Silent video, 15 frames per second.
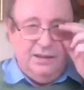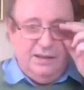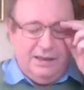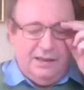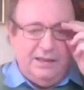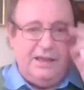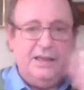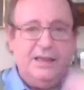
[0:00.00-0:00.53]

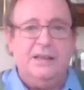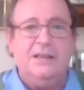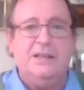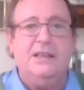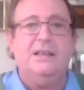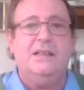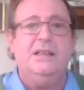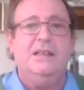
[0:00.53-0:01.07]
in
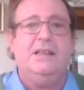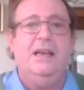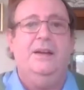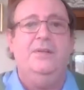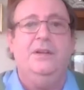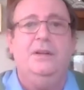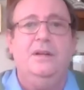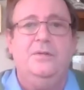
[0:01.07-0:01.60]

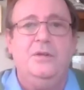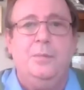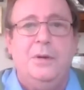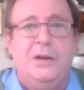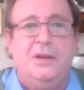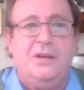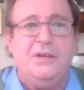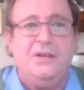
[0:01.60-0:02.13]
1867 of
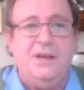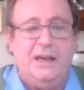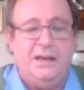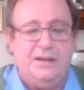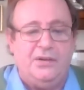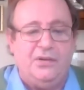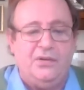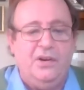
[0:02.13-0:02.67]
Dominion
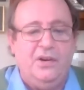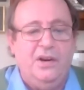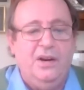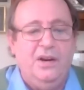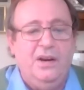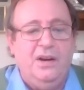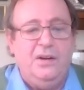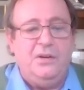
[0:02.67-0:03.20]
status
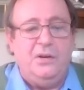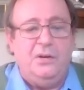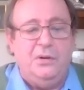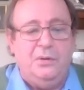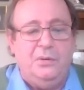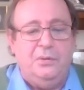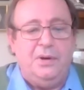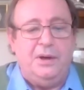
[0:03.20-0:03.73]

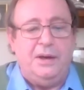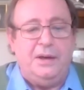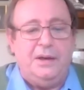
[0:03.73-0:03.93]
to